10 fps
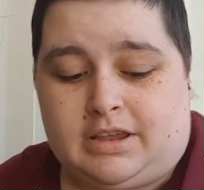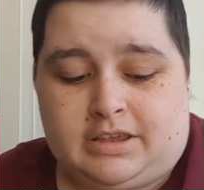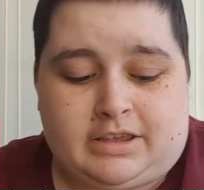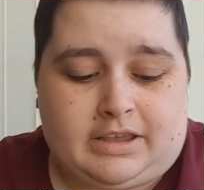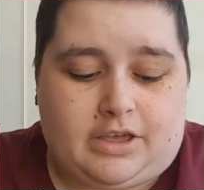
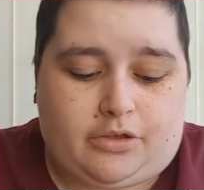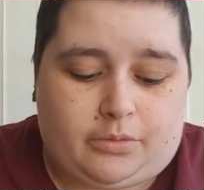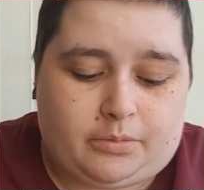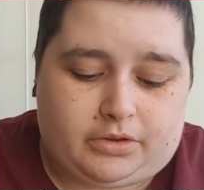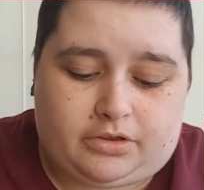You can get
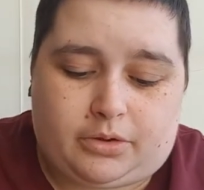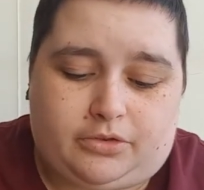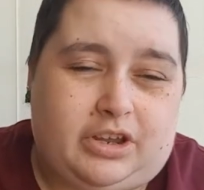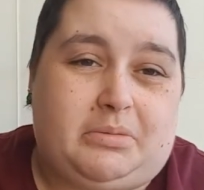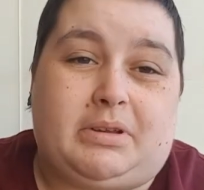them so
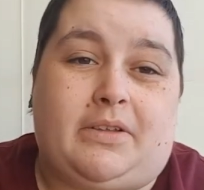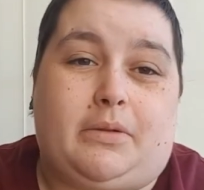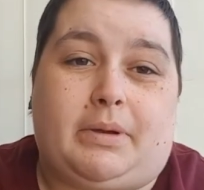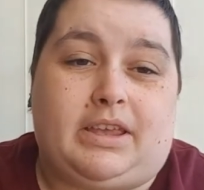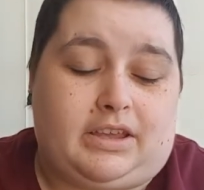cheap down
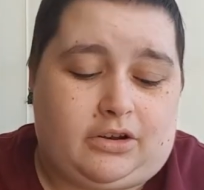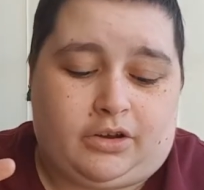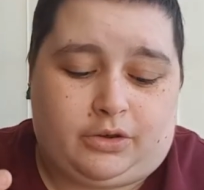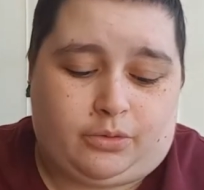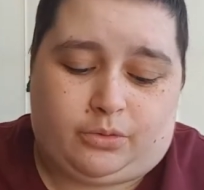the baking
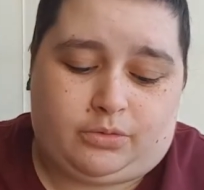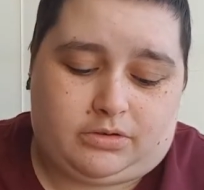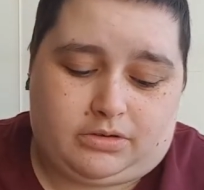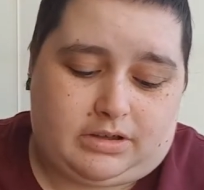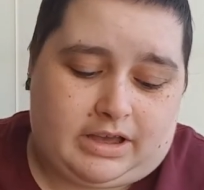aisle
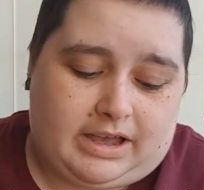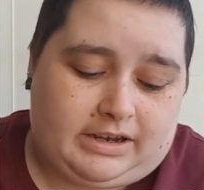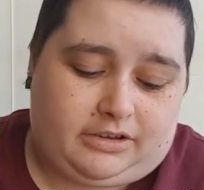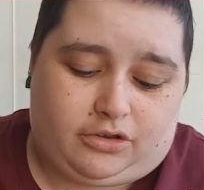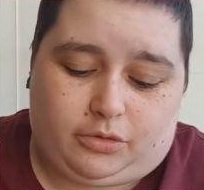at
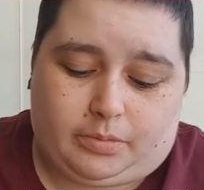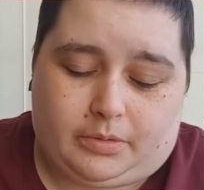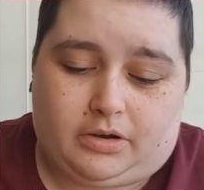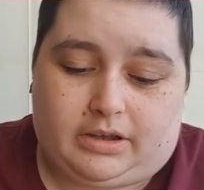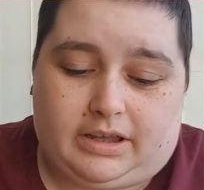any
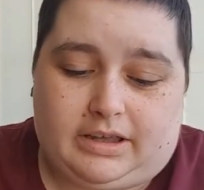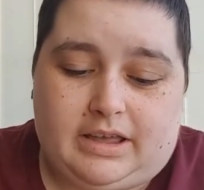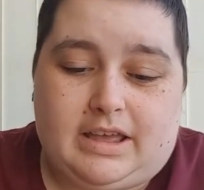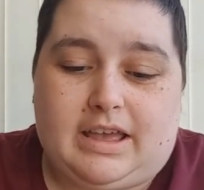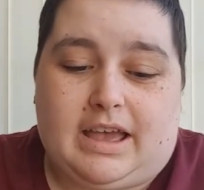supermarket,
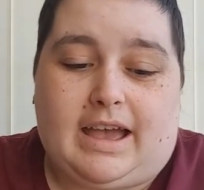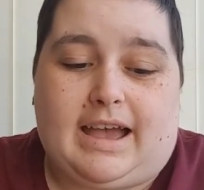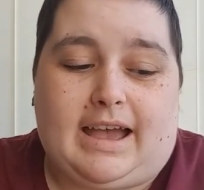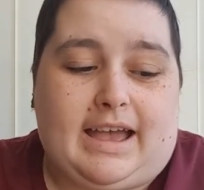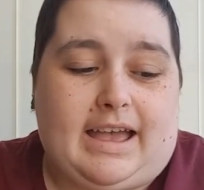
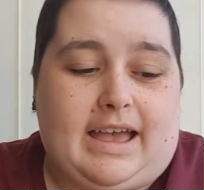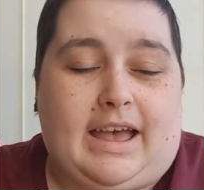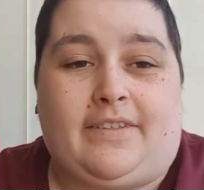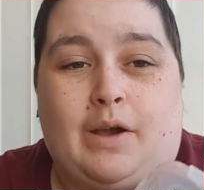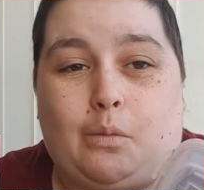
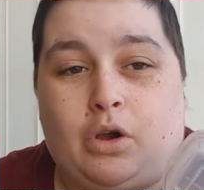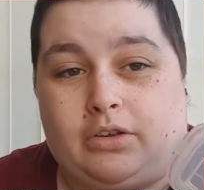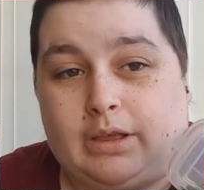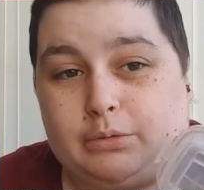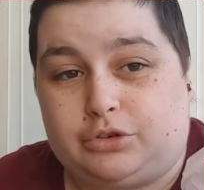and that
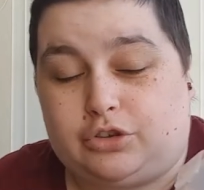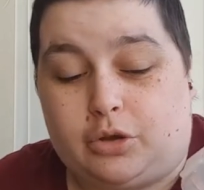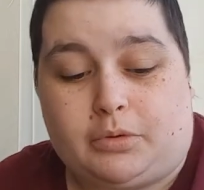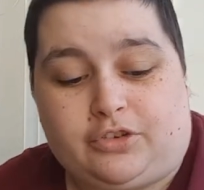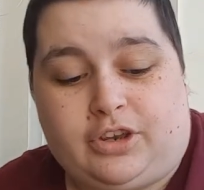works out
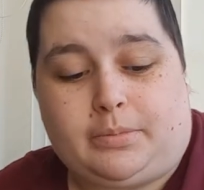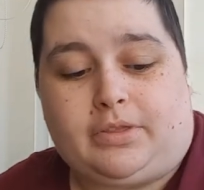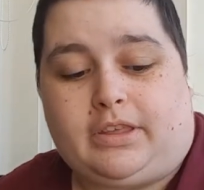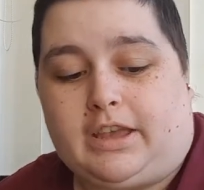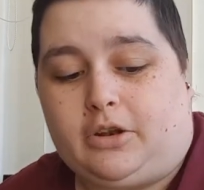so much cheaper
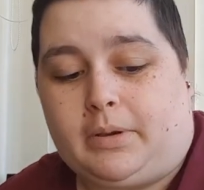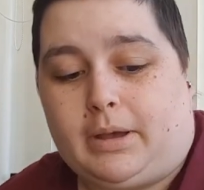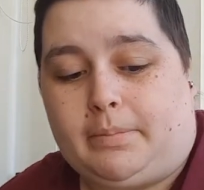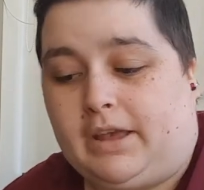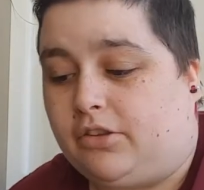than getting them
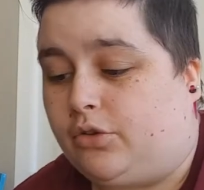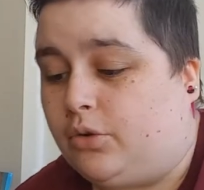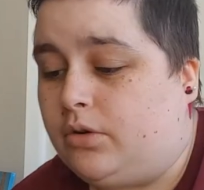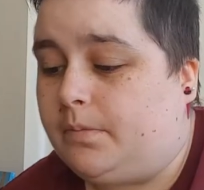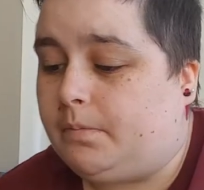at a pet
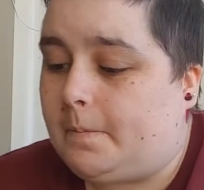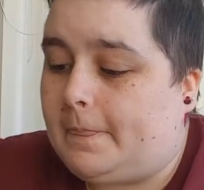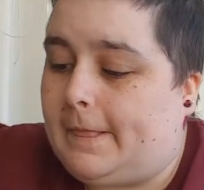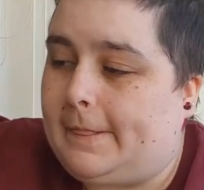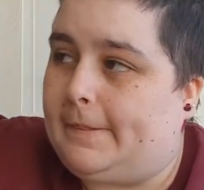store.
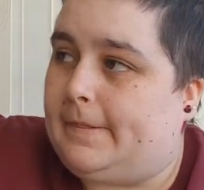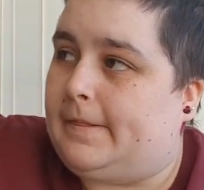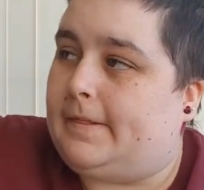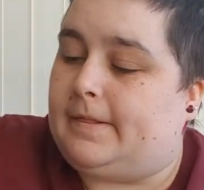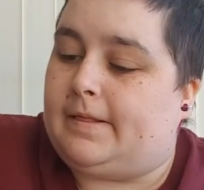
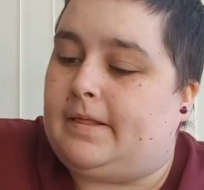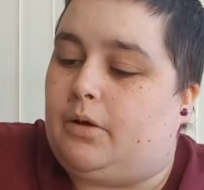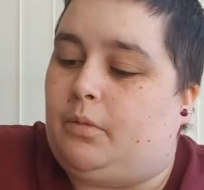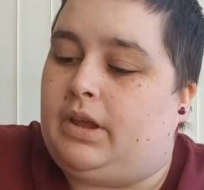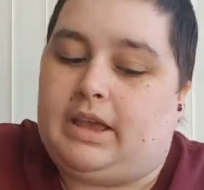
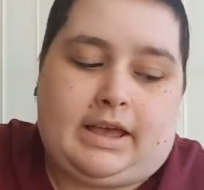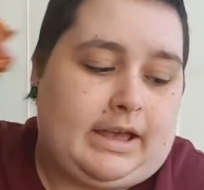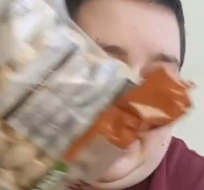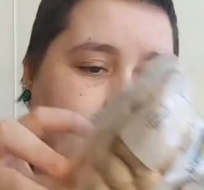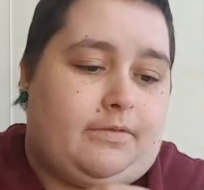We
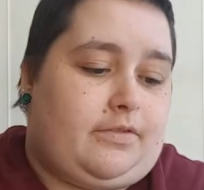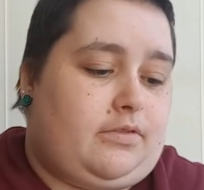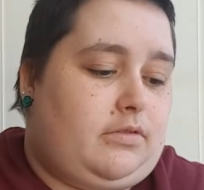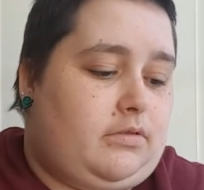have